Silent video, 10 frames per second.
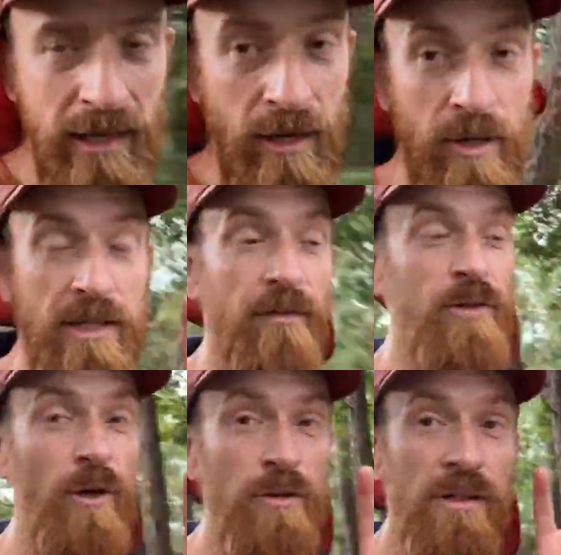because I've
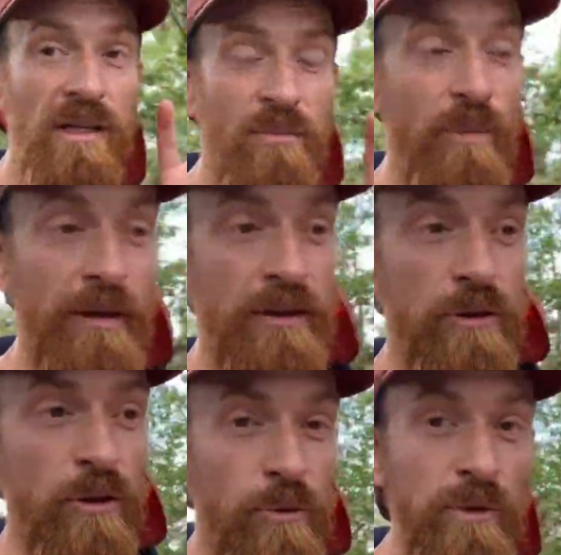chosen the moment
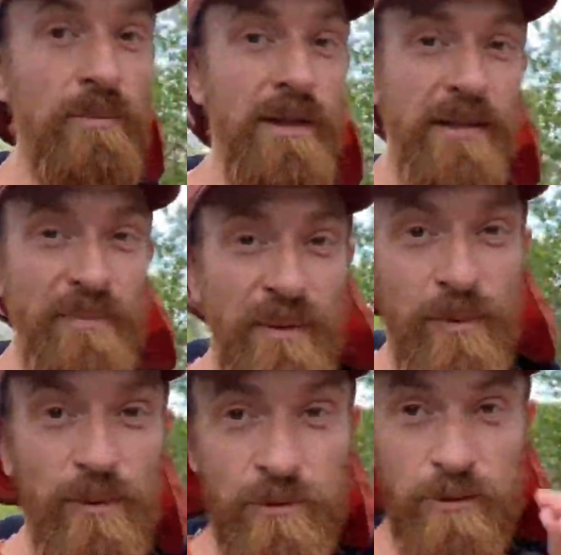not with many
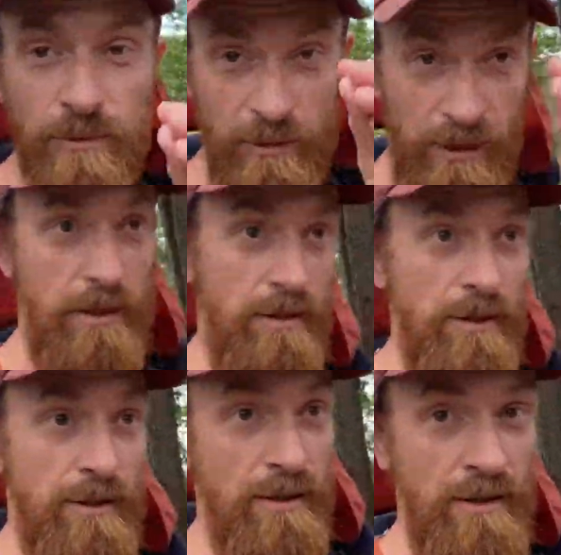people to do
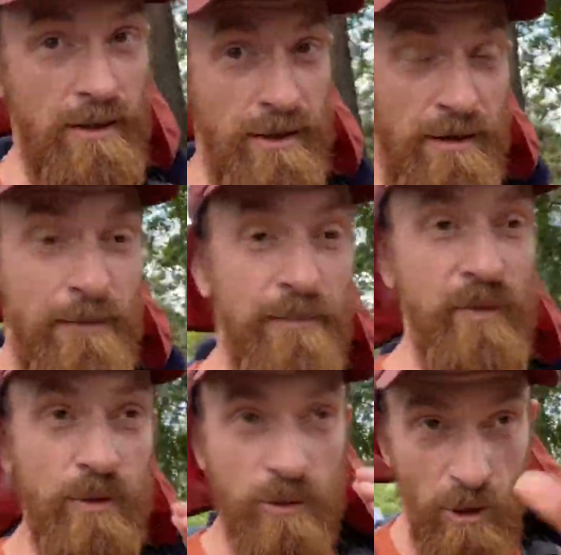this,
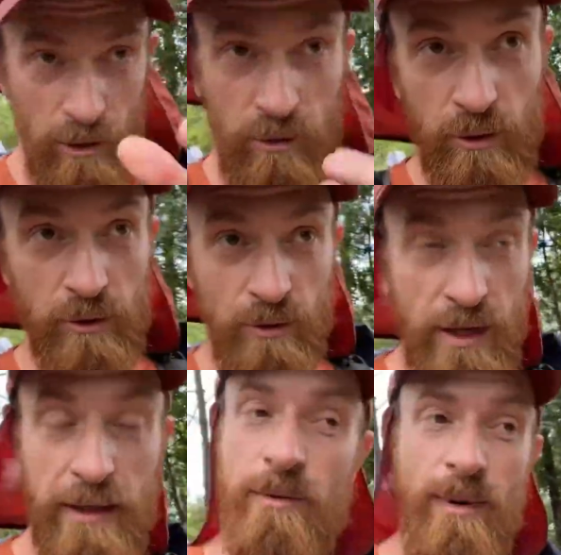to talk to you. So
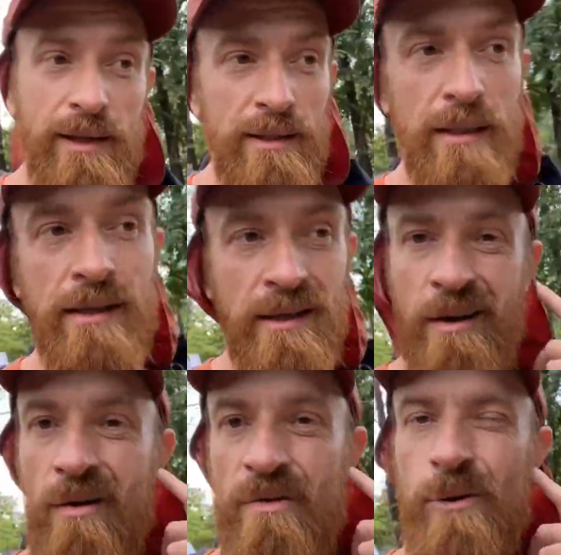otherwise,
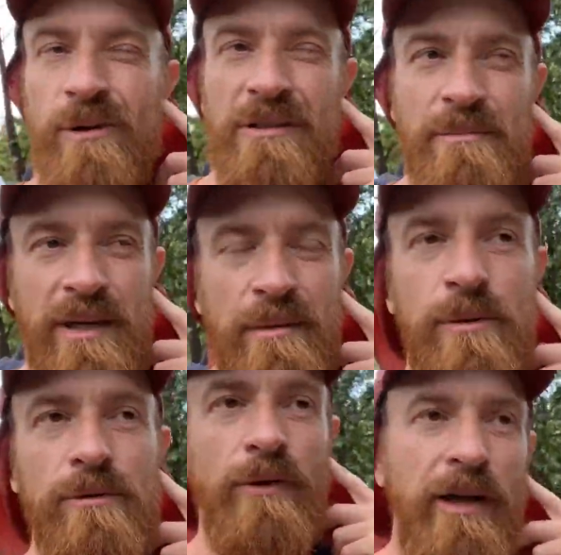you wouldn't be able
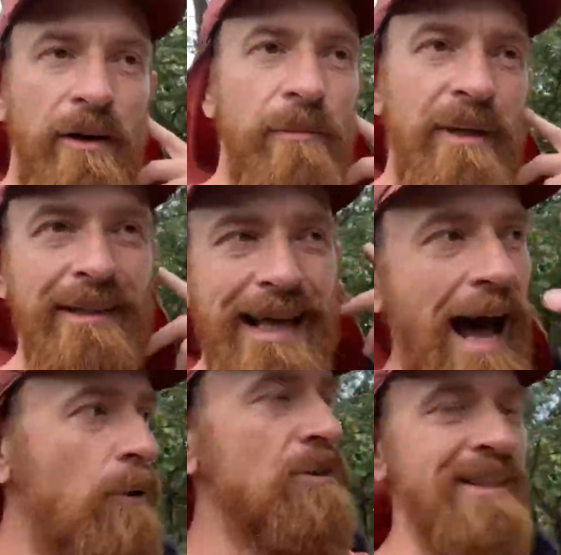to hear me.
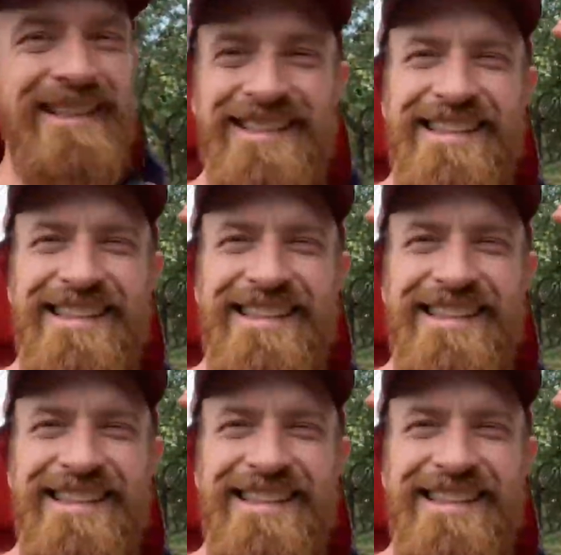Thousands,